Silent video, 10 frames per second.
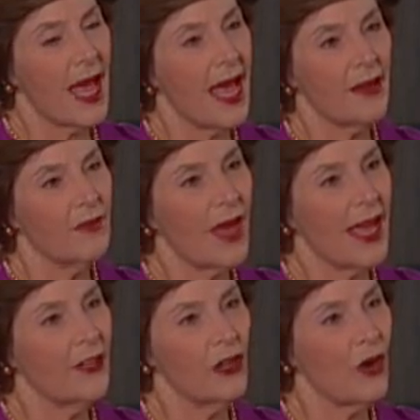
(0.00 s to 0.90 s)
I,
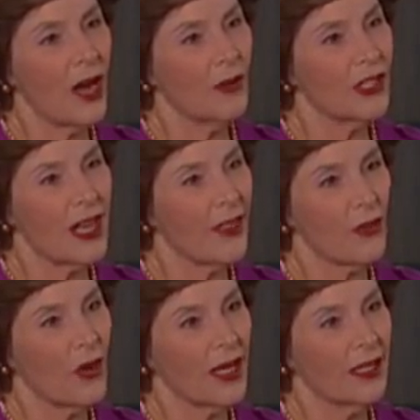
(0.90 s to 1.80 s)
I knew I was not
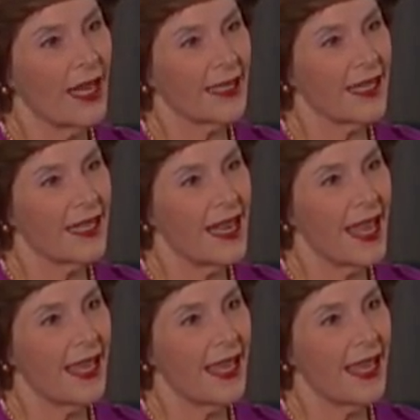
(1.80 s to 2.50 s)
the one elected,